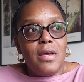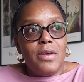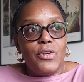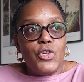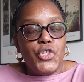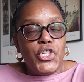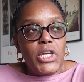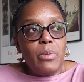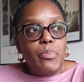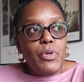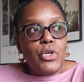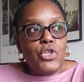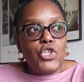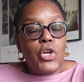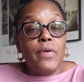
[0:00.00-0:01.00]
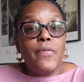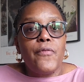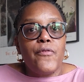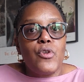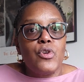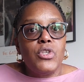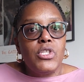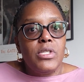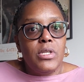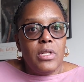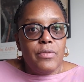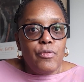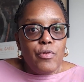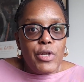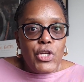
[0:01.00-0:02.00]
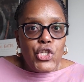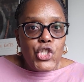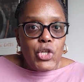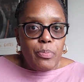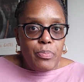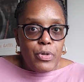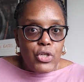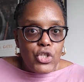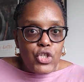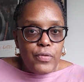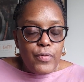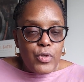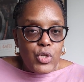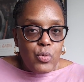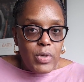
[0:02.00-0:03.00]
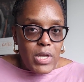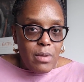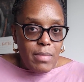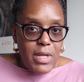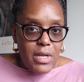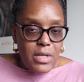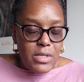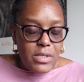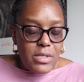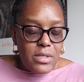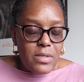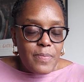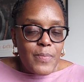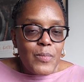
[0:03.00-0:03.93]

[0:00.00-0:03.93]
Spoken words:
she pushed her first delivery, she pushed for 20 minutes.